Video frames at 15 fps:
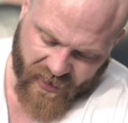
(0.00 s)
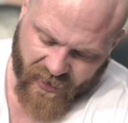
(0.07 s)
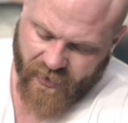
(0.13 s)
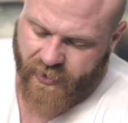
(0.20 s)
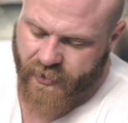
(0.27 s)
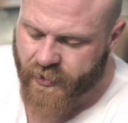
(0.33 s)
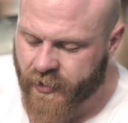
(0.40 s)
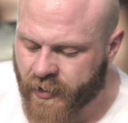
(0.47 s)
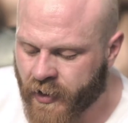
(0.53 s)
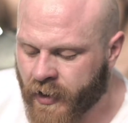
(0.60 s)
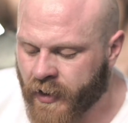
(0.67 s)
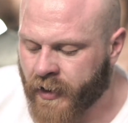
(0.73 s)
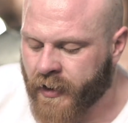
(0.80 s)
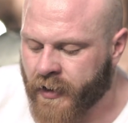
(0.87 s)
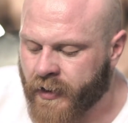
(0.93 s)
to
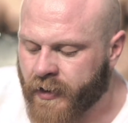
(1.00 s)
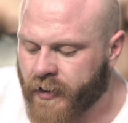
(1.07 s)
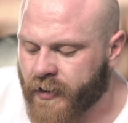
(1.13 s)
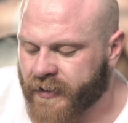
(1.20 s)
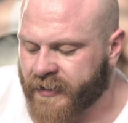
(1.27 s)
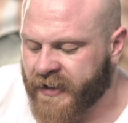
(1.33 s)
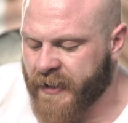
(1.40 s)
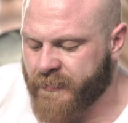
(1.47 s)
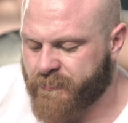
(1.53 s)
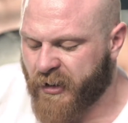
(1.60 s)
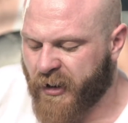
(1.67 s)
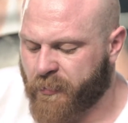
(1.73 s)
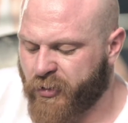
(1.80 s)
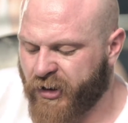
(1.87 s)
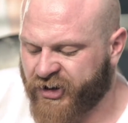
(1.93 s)
keep
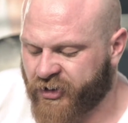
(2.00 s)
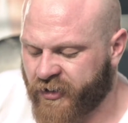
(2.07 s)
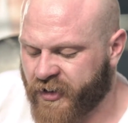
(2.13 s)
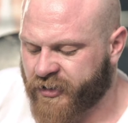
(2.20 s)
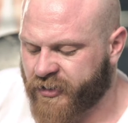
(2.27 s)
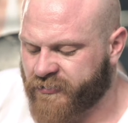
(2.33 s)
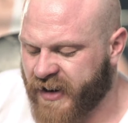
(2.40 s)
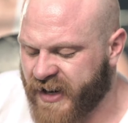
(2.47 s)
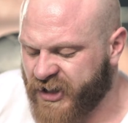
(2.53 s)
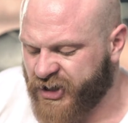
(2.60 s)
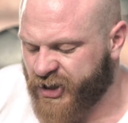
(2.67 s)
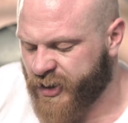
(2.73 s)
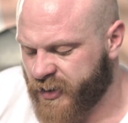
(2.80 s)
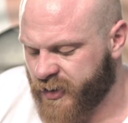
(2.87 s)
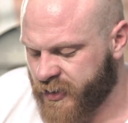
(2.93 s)
blood pressure in a good
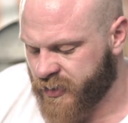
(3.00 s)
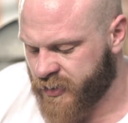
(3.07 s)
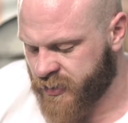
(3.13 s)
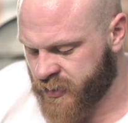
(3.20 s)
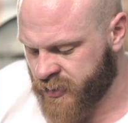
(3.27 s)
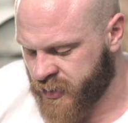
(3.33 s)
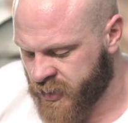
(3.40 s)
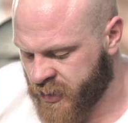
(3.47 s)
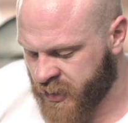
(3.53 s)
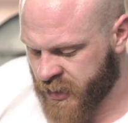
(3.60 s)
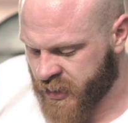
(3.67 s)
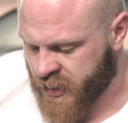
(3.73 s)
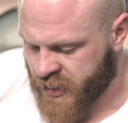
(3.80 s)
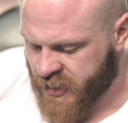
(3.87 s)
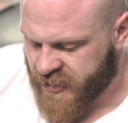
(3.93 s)
range,
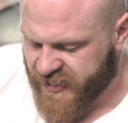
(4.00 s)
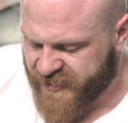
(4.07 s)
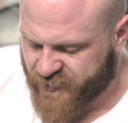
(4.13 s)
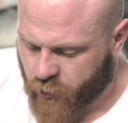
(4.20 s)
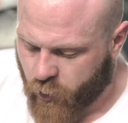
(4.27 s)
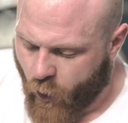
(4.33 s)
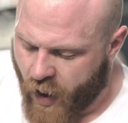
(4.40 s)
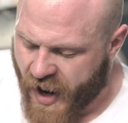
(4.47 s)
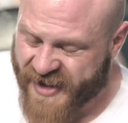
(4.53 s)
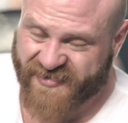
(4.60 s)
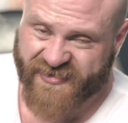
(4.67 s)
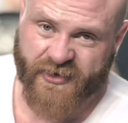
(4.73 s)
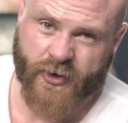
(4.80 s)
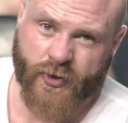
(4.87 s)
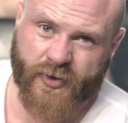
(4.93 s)
it's wise
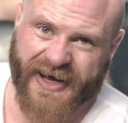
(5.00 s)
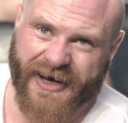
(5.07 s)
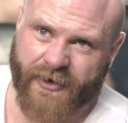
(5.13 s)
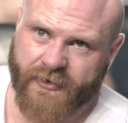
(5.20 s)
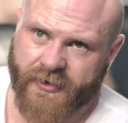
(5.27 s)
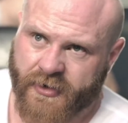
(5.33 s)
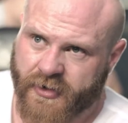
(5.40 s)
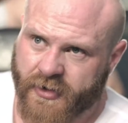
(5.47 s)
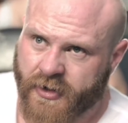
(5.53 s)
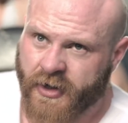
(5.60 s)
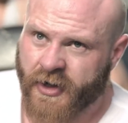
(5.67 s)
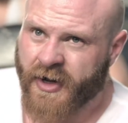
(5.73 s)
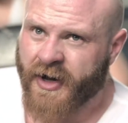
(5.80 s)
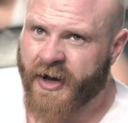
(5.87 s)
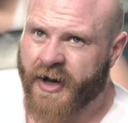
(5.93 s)
to cool down.
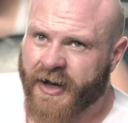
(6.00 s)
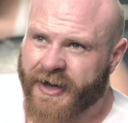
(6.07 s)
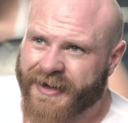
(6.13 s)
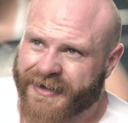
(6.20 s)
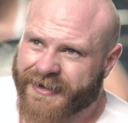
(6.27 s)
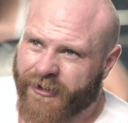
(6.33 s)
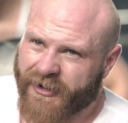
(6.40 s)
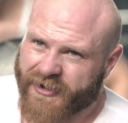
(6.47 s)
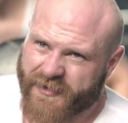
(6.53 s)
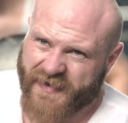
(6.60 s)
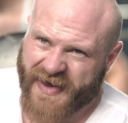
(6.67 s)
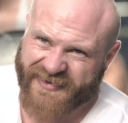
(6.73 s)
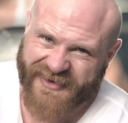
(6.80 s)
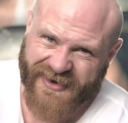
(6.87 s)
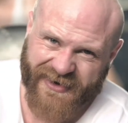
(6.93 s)

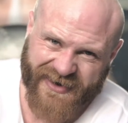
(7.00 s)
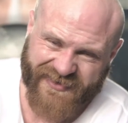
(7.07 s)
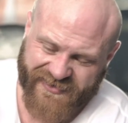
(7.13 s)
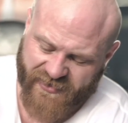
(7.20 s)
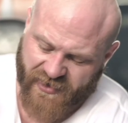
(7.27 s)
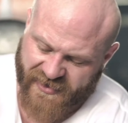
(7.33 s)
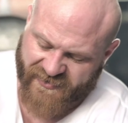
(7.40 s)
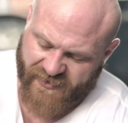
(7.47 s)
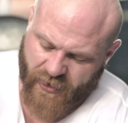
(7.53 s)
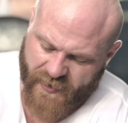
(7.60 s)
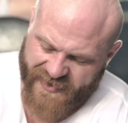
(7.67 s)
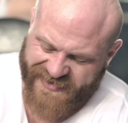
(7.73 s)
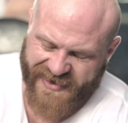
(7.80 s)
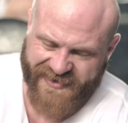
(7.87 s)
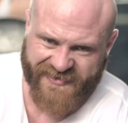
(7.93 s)
Cardiovascular exercise, low
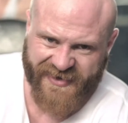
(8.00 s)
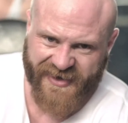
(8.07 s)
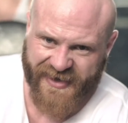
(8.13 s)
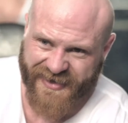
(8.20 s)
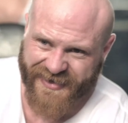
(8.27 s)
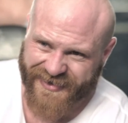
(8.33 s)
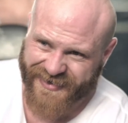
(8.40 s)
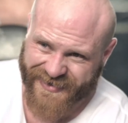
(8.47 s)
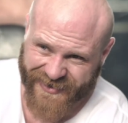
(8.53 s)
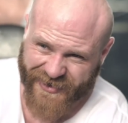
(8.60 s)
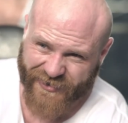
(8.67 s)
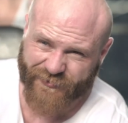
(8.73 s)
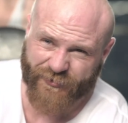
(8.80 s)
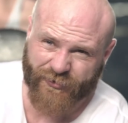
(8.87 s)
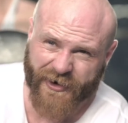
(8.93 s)
intensity,
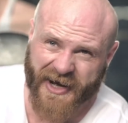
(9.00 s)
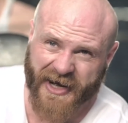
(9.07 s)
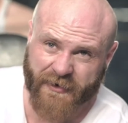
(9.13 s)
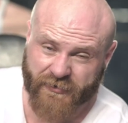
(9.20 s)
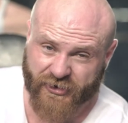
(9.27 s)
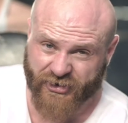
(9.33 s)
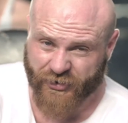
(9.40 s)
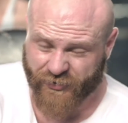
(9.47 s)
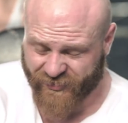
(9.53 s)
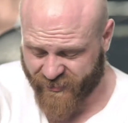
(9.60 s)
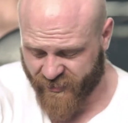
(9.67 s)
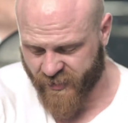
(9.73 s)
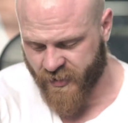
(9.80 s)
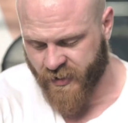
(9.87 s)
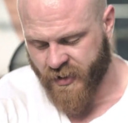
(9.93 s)
can really
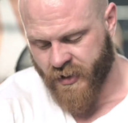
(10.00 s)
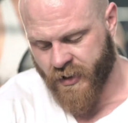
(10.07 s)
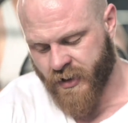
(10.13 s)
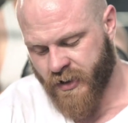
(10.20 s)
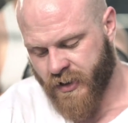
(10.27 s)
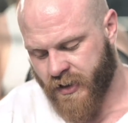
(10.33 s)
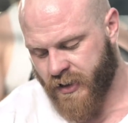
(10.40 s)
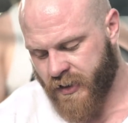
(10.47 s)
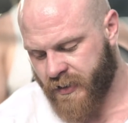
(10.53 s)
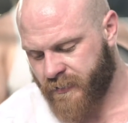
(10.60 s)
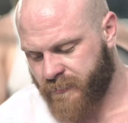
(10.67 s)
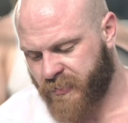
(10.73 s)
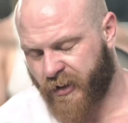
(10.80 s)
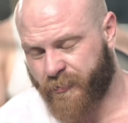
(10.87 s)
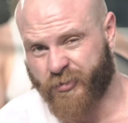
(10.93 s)
reduce
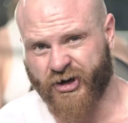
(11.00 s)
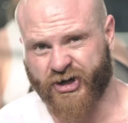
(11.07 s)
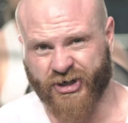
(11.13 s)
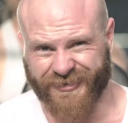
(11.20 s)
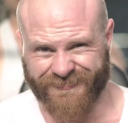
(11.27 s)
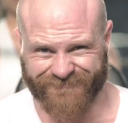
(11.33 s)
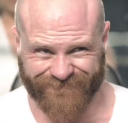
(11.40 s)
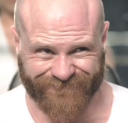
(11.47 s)
blood pressure.